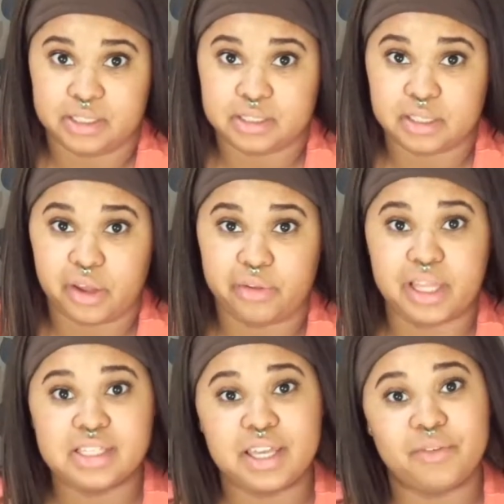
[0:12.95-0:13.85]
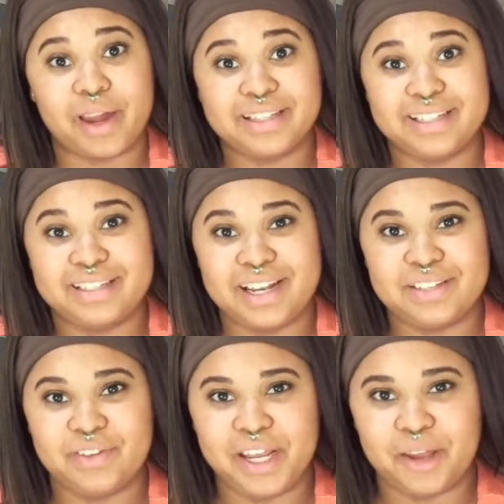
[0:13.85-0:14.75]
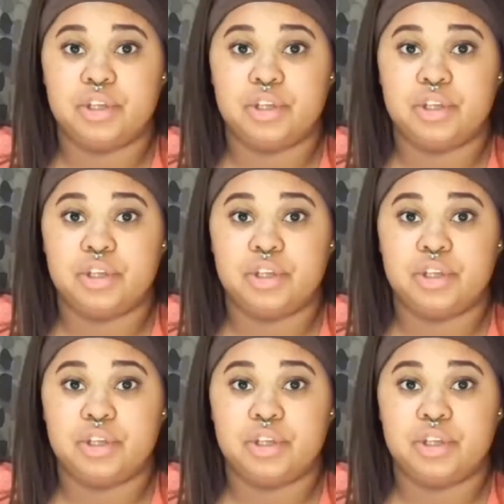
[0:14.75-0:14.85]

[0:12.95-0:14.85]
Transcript: So let's get right to today's video.